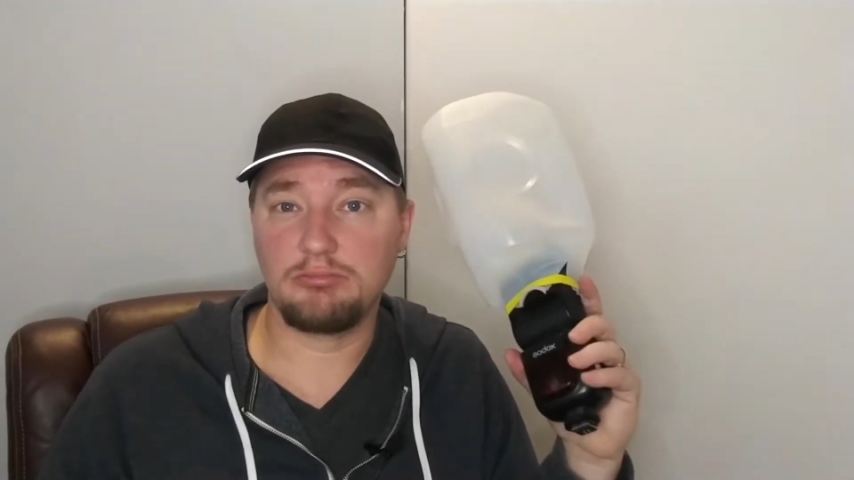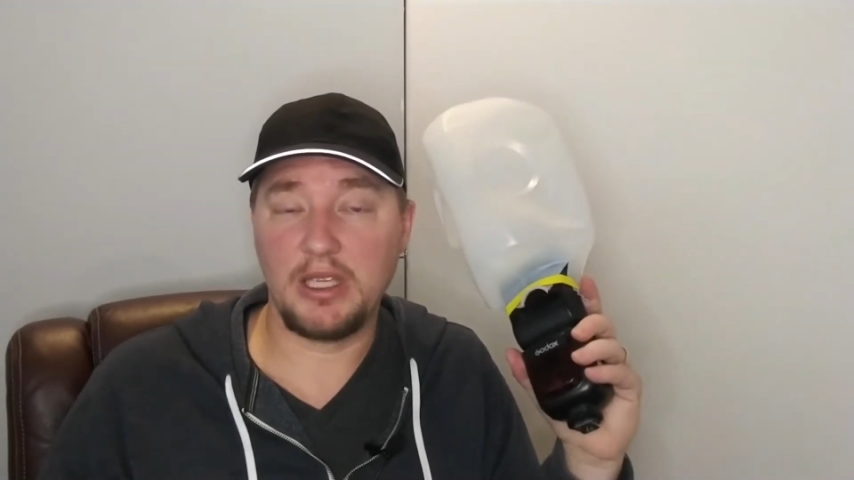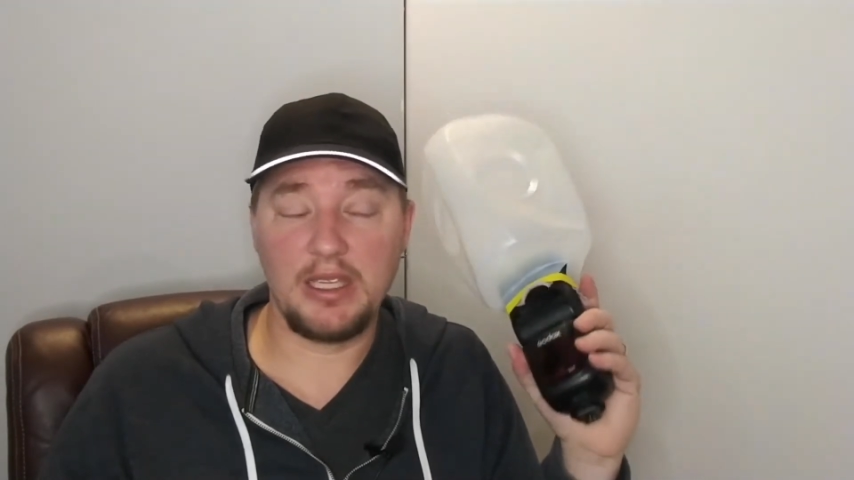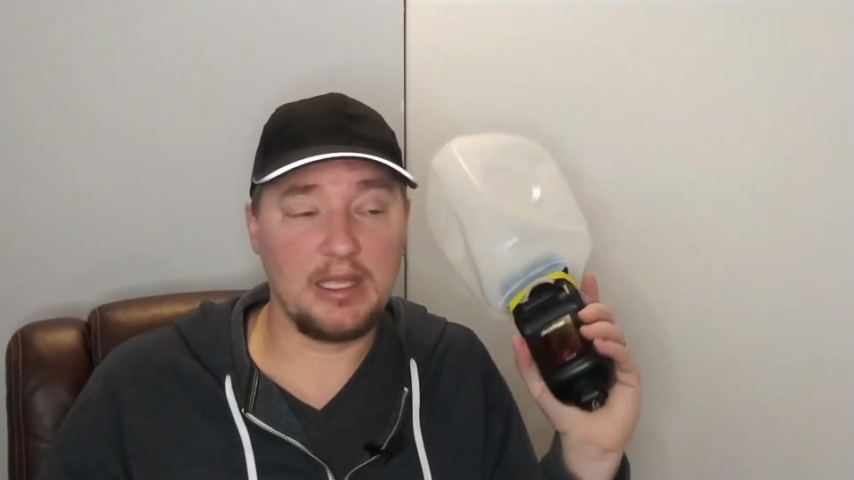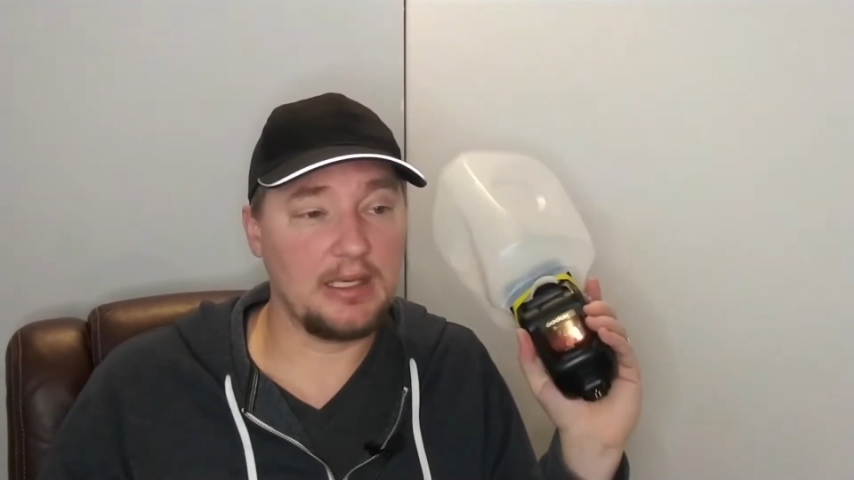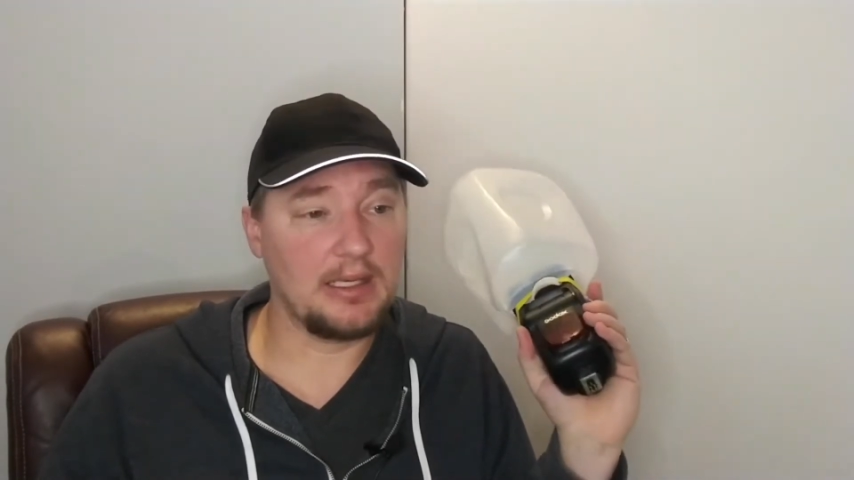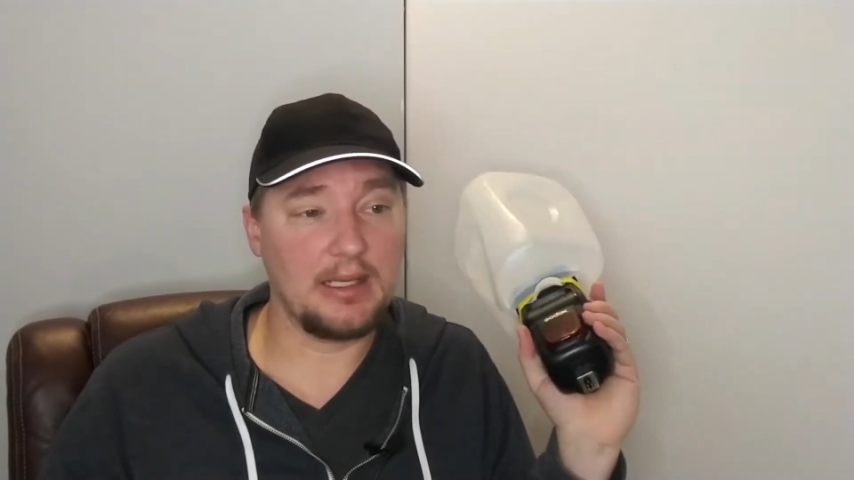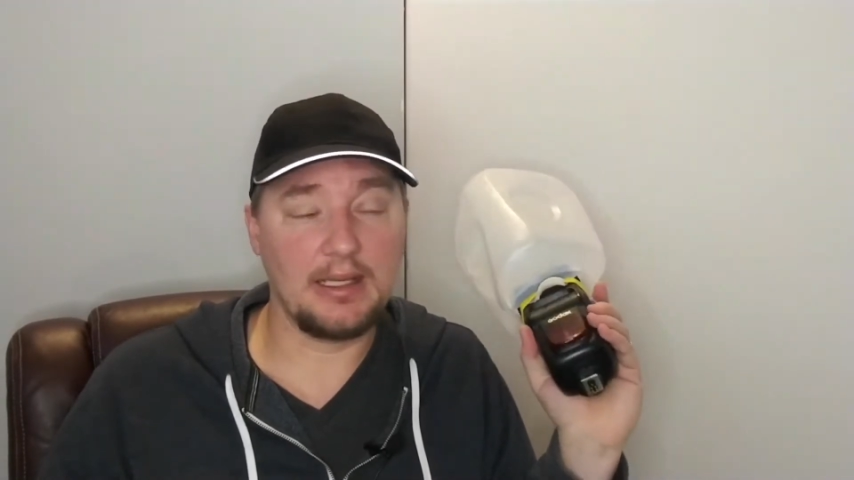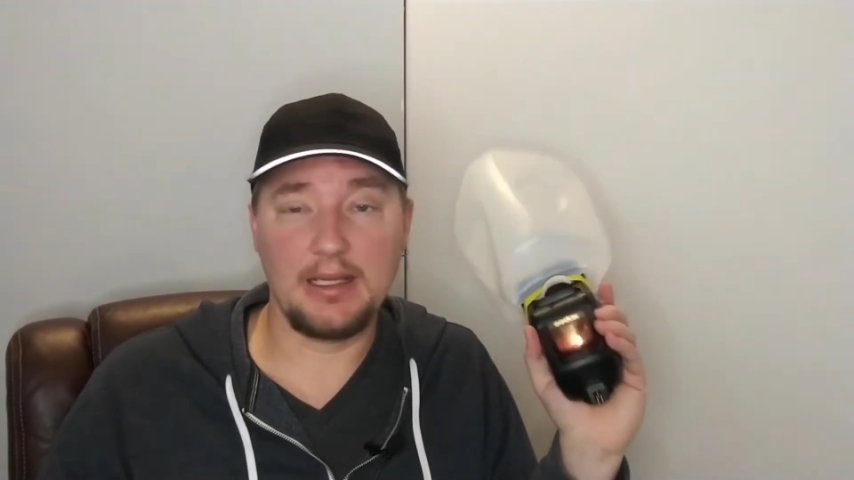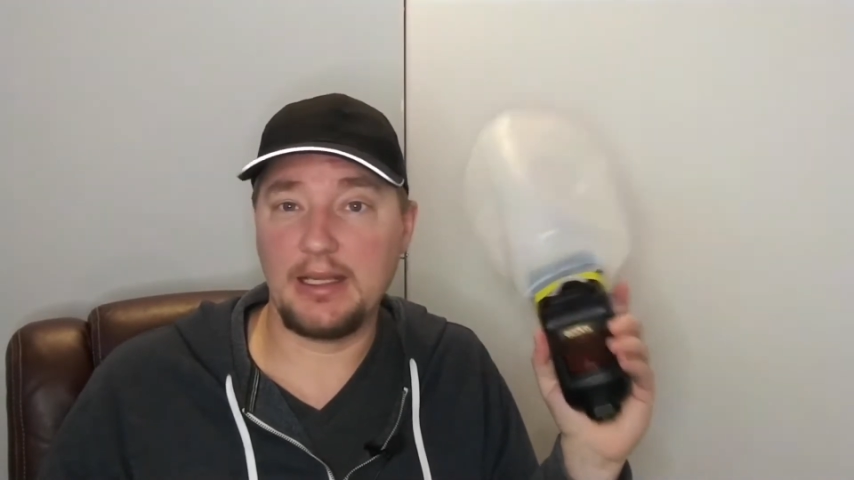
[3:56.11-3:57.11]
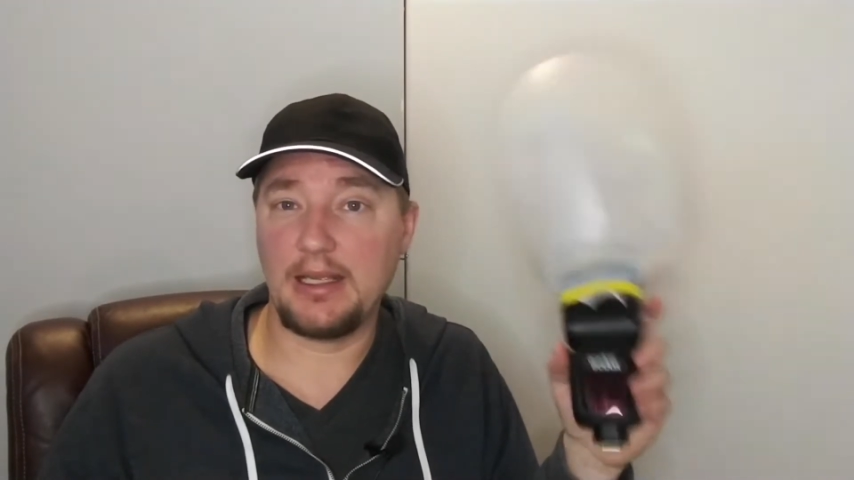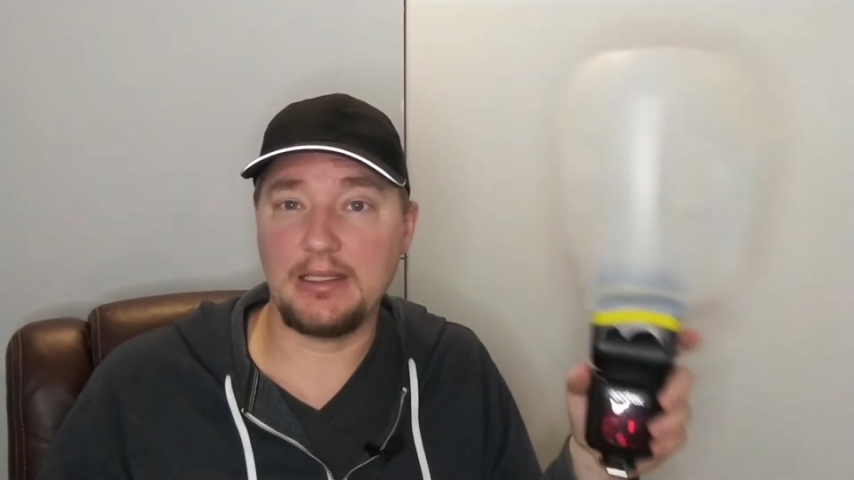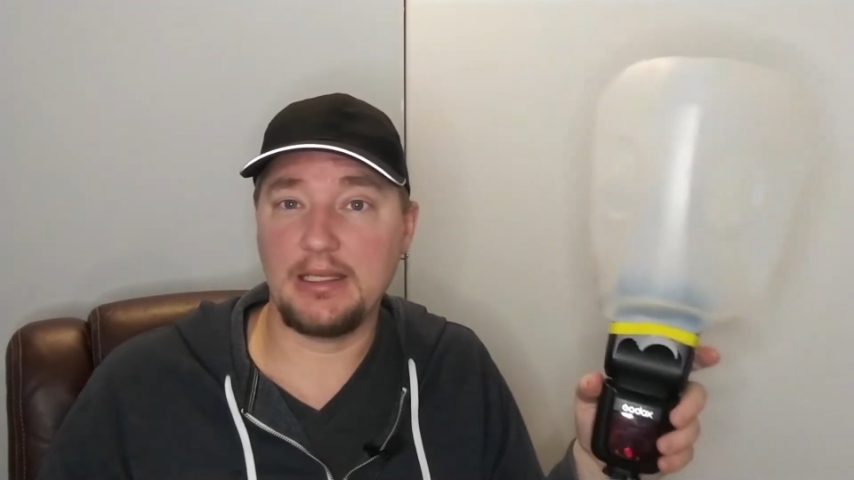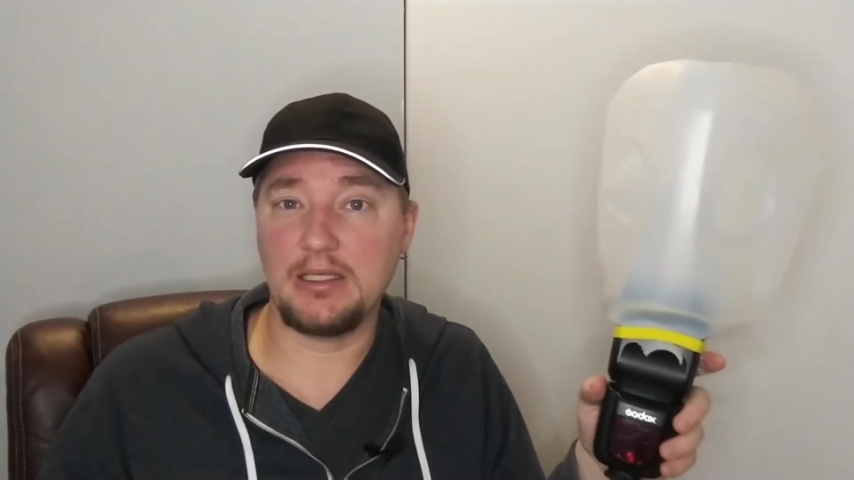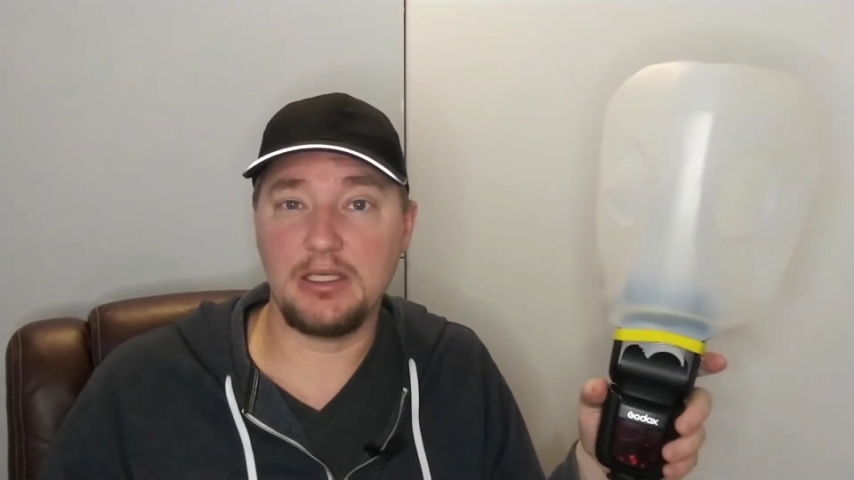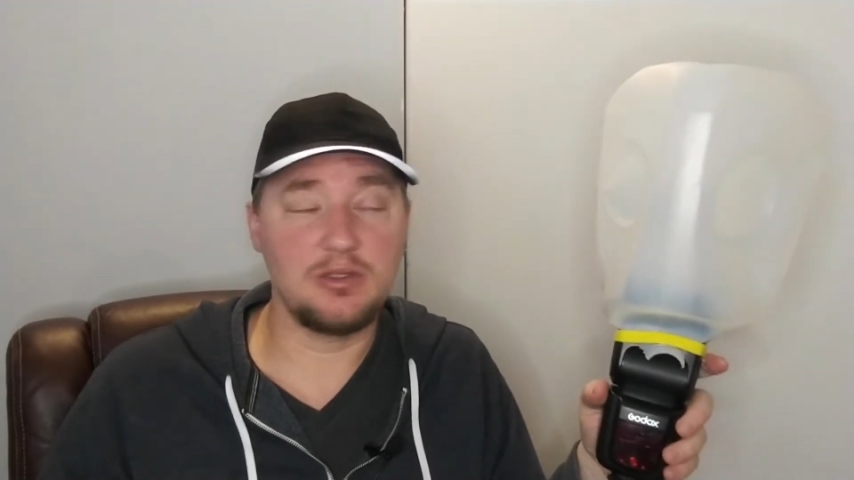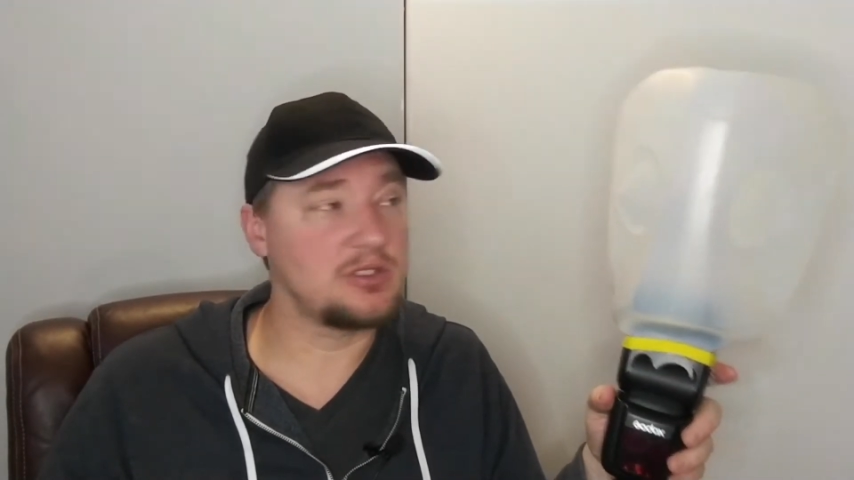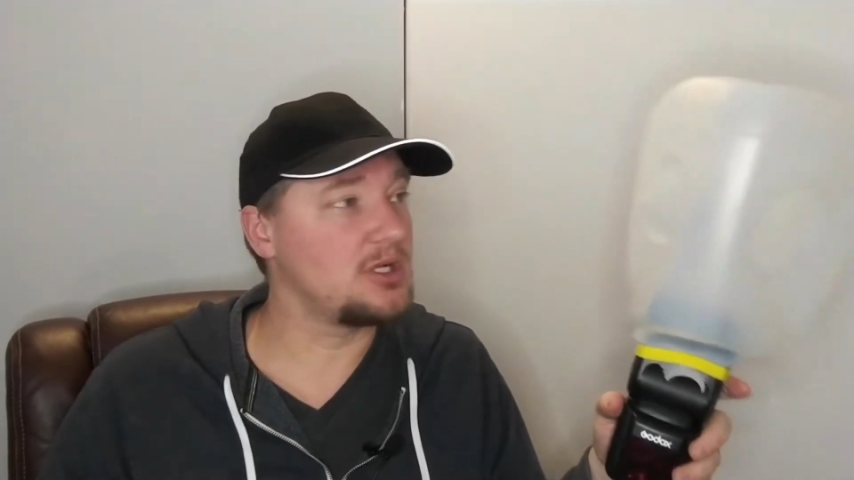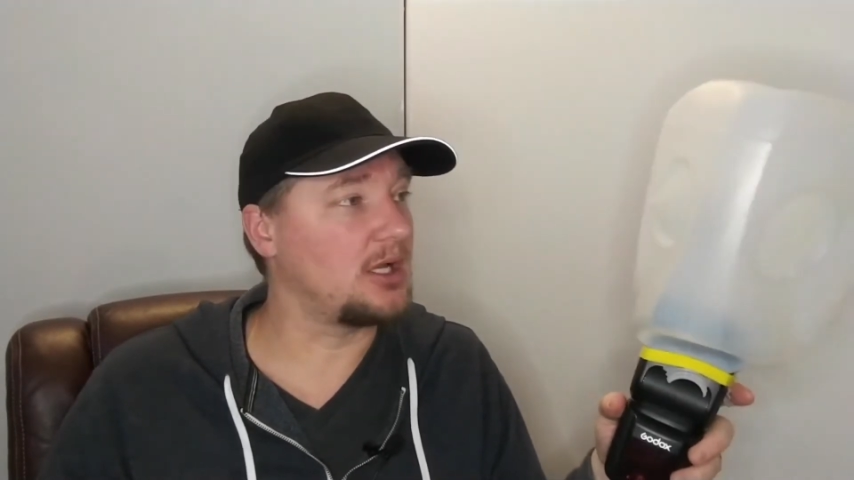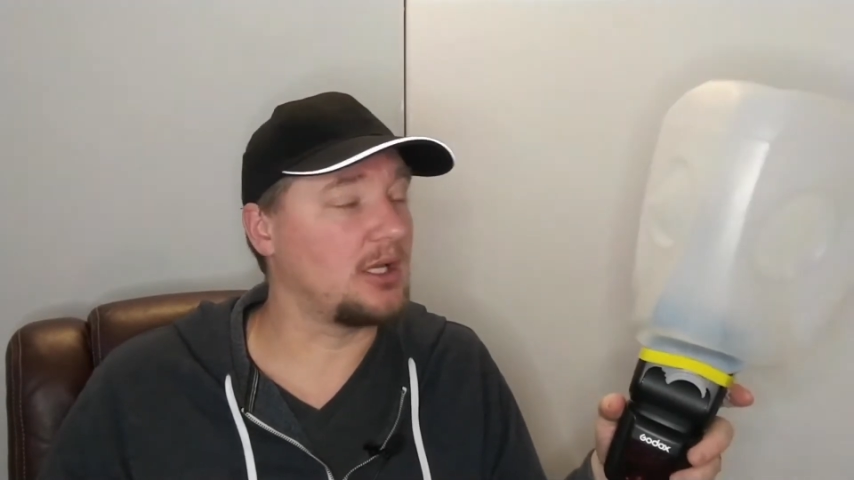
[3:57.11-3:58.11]
and then use
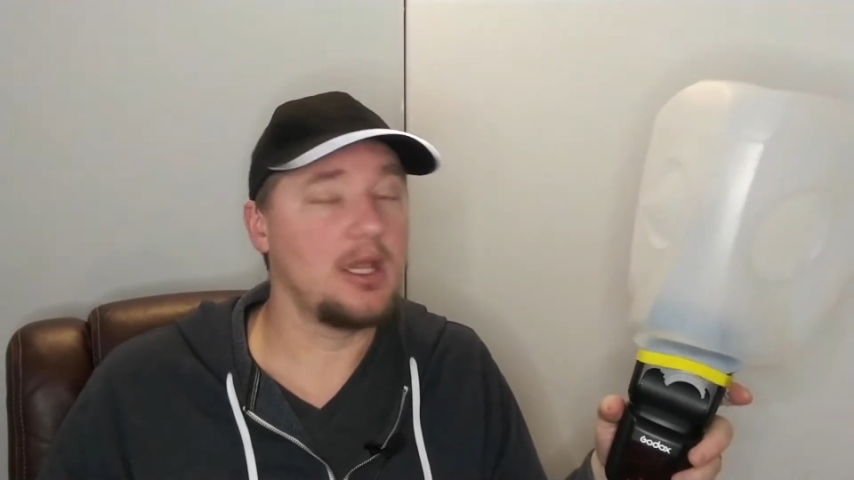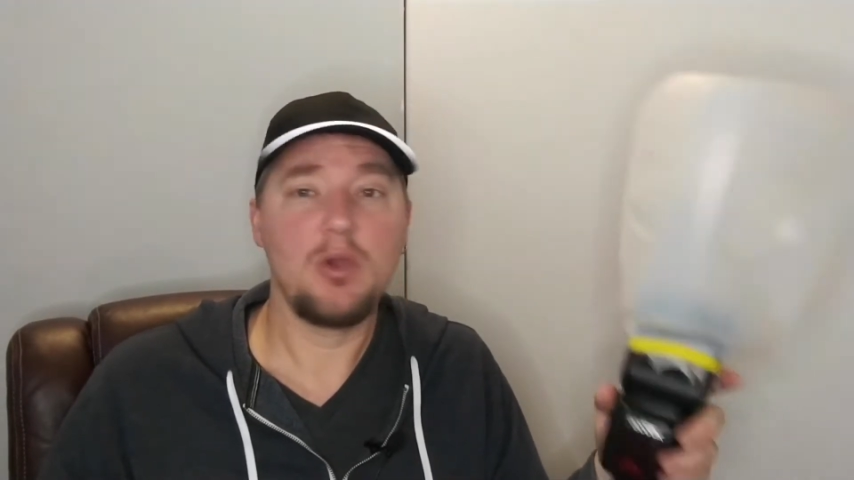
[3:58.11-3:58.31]
the jug.